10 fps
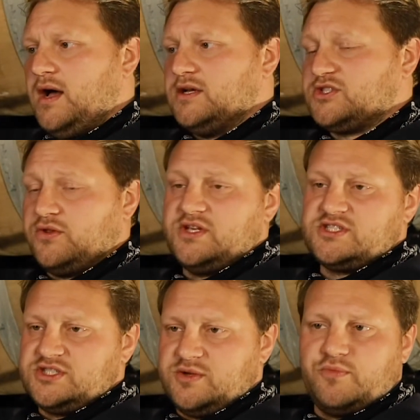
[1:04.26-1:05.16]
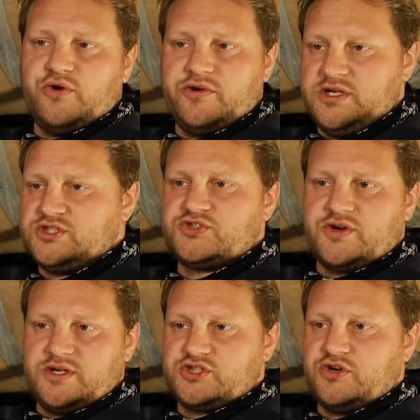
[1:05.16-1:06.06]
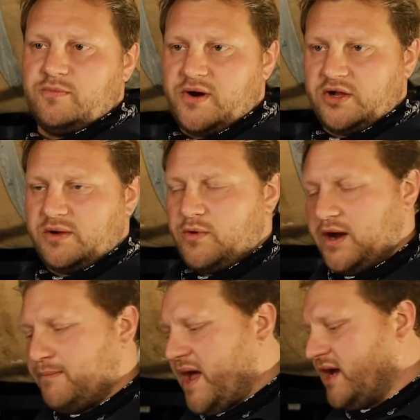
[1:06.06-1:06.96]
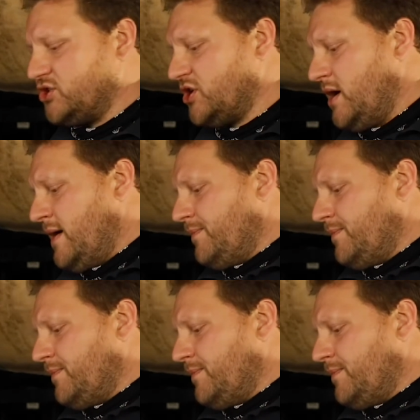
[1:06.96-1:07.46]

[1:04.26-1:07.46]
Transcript: uh, so this is the Bruery's traditional barley wine mash.